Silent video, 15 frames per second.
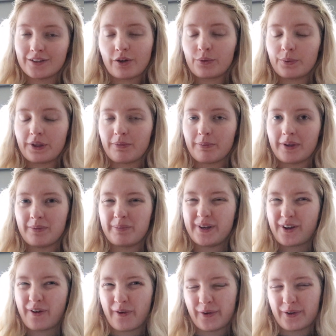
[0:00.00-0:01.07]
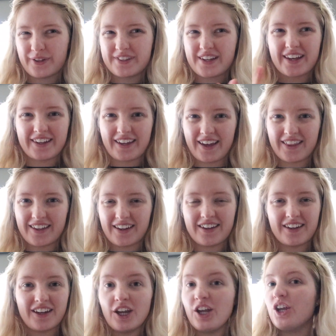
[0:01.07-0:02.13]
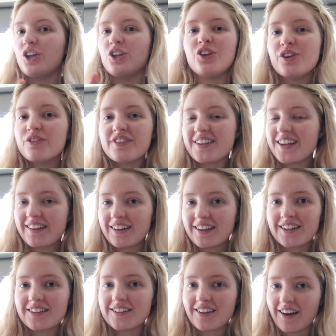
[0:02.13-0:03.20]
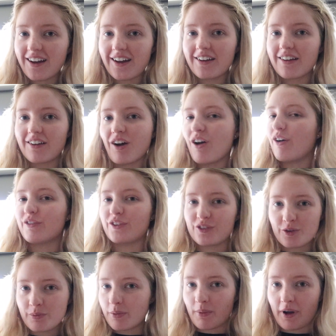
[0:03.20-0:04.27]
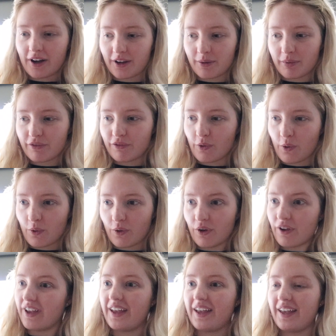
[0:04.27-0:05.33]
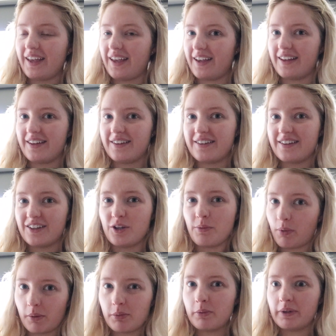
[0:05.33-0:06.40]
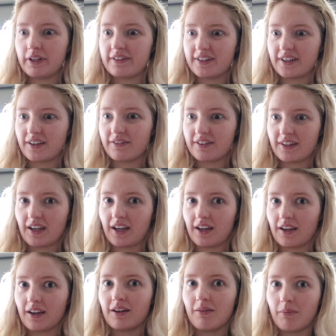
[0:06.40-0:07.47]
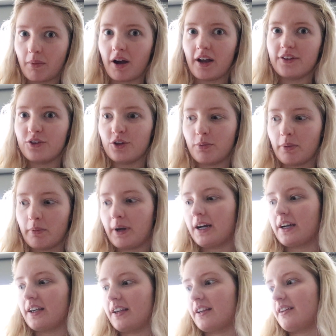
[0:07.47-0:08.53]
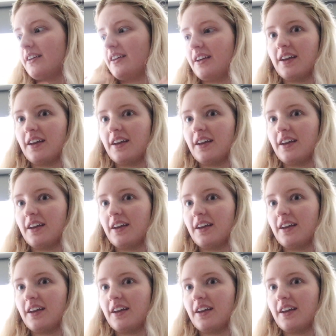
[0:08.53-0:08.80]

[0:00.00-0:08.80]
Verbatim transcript: along with me because I gathered you've seen the inside of a supermarket before and you're probably sick of seeing my supermarket,